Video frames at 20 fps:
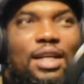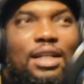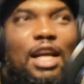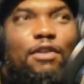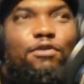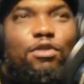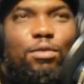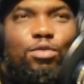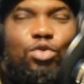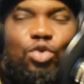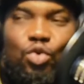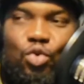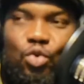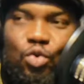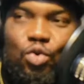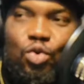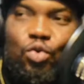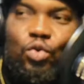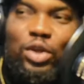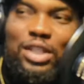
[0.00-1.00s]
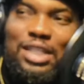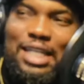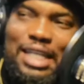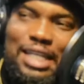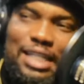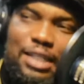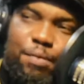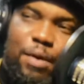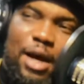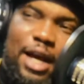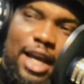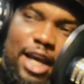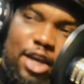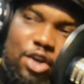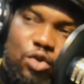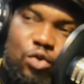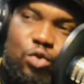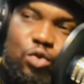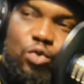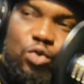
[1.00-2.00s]
Now from school, what inspire
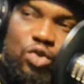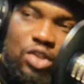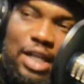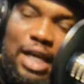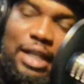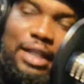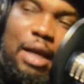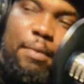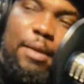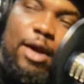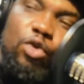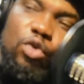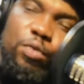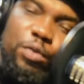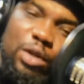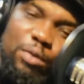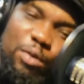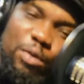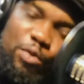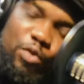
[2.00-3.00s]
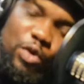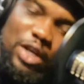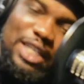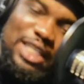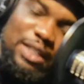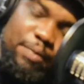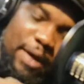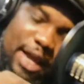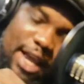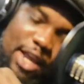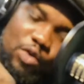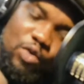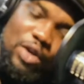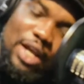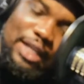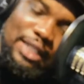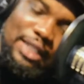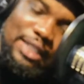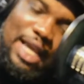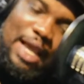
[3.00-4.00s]
you to start them, and who be the people who inspire you
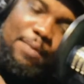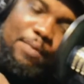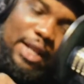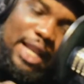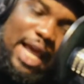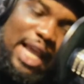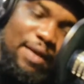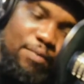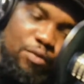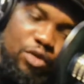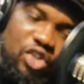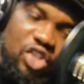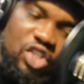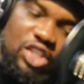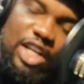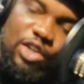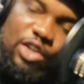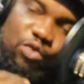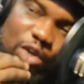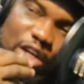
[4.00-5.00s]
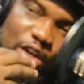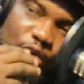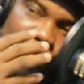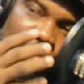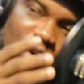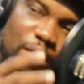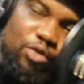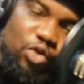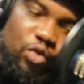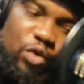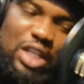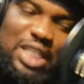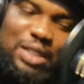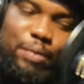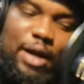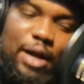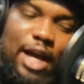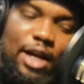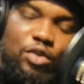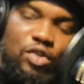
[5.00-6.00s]
that time, and like musicians where you look up to, who
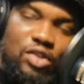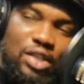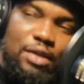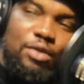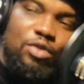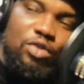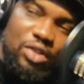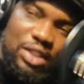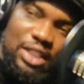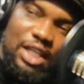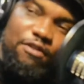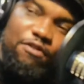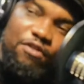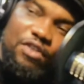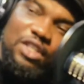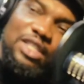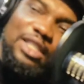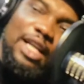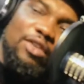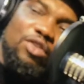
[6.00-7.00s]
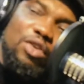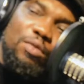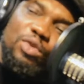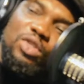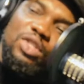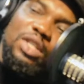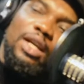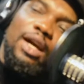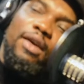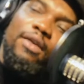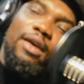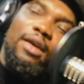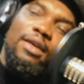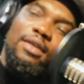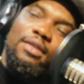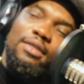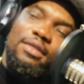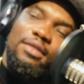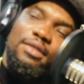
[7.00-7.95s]
inspire you say you start your music career?